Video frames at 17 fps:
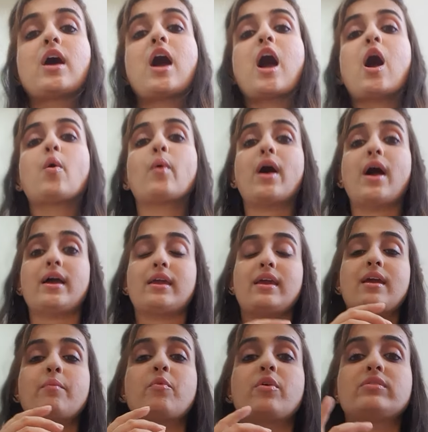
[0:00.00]
how I
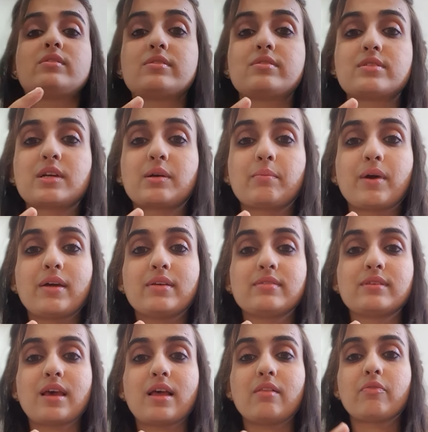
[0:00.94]
am resisting
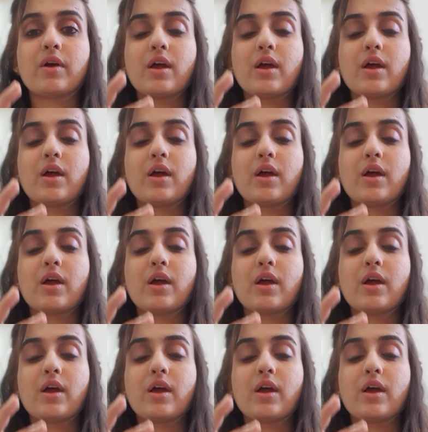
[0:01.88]
myself